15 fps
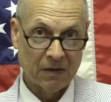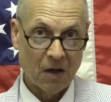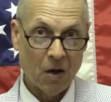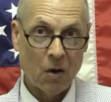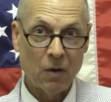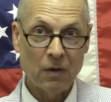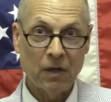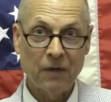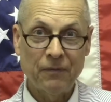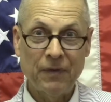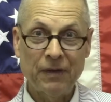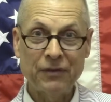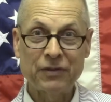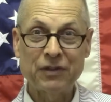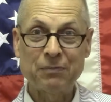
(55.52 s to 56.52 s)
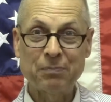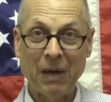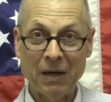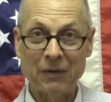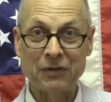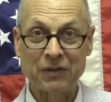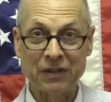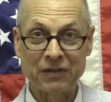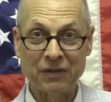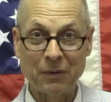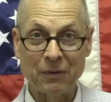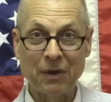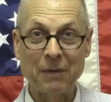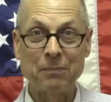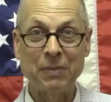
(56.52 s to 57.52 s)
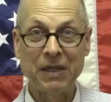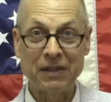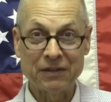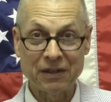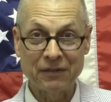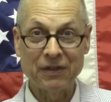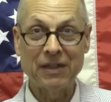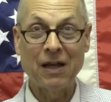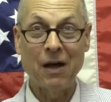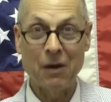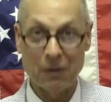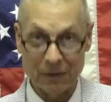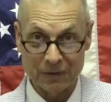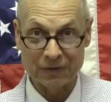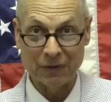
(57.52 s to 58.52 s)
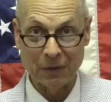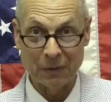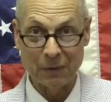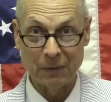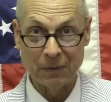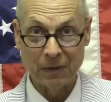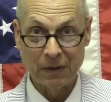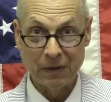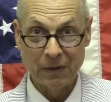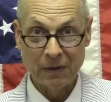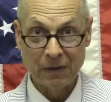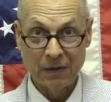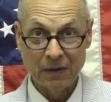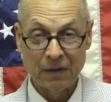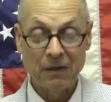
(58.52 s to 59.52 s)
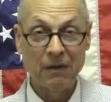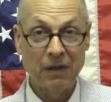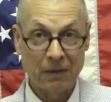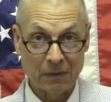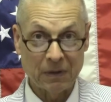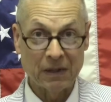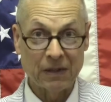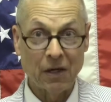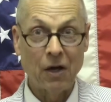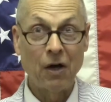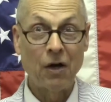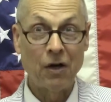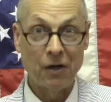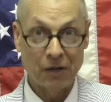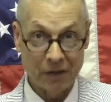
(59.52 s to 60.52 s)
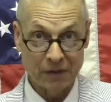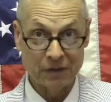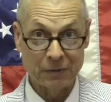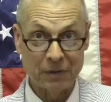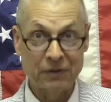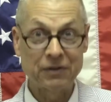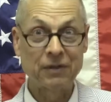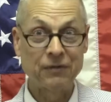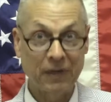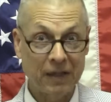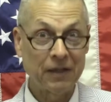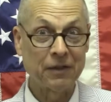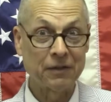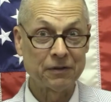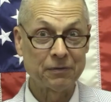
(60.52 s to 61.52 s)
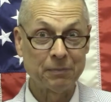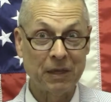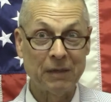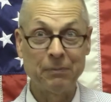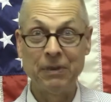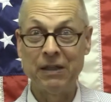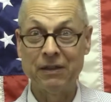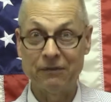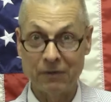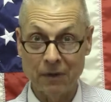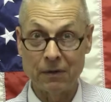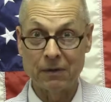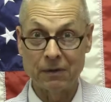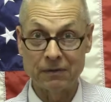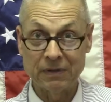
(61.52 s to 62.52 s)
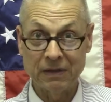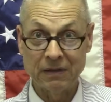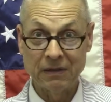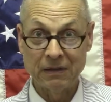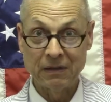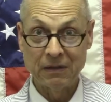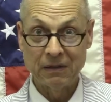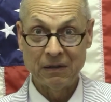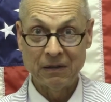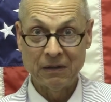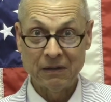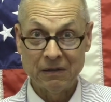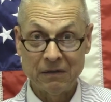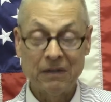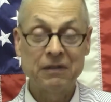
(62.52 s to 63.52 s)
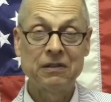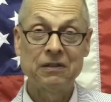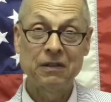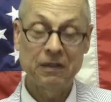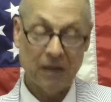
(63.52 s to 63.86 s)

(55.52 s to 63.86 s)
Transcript: all of their spouses on a piece of it also. Literally, hundreds of heirs may be involved. This is a